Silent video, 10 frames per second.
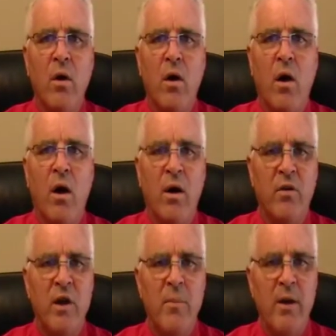our
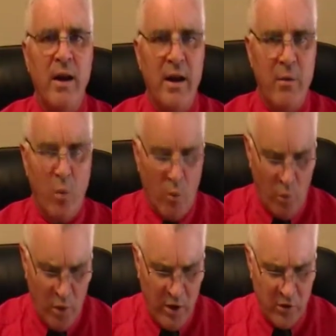template and
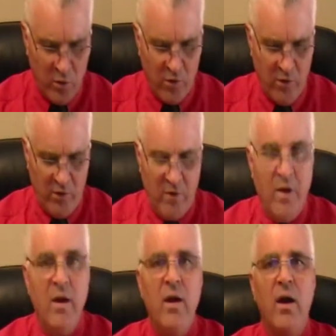resources.
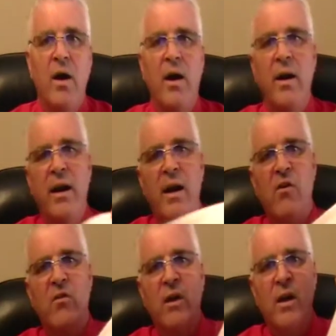
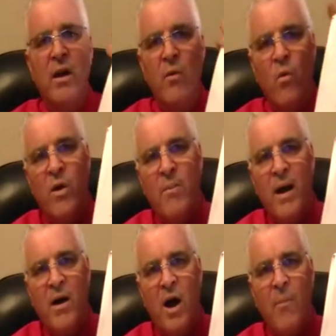Here's what my
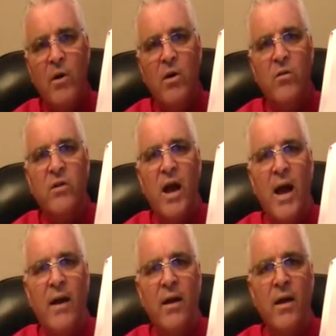copy looks
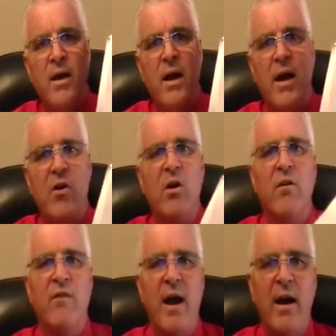like. And you're going
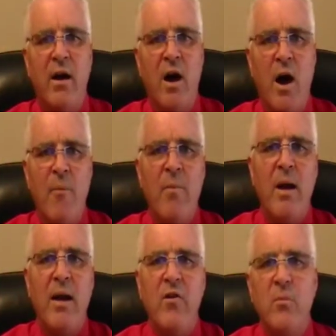to find a copy of
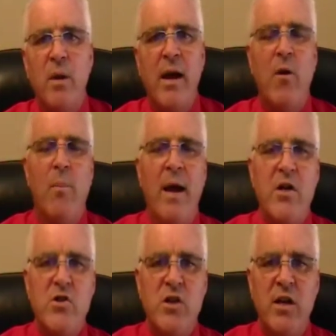my lesson plan on
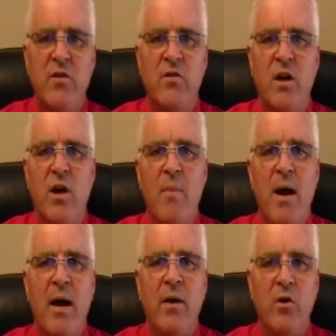page 6 of
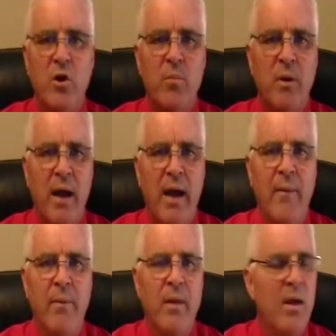my unit
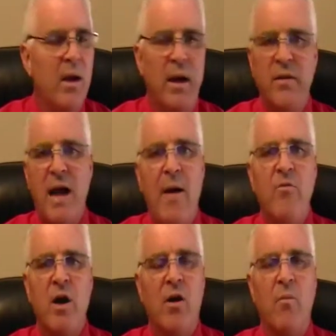plan. And
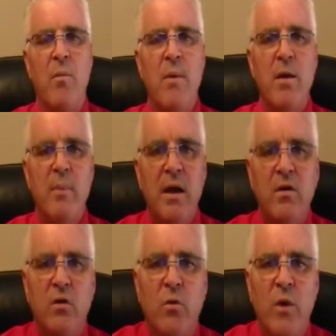time's not going to permit me
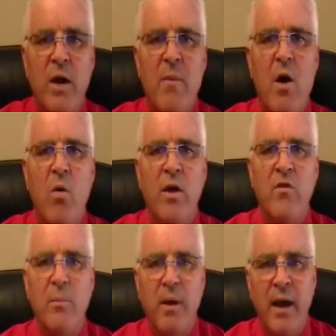to read my whole
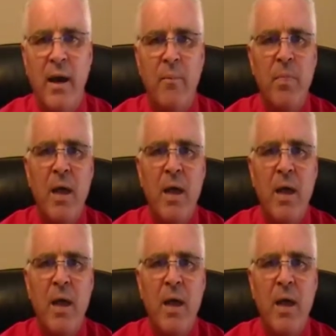lesson plan,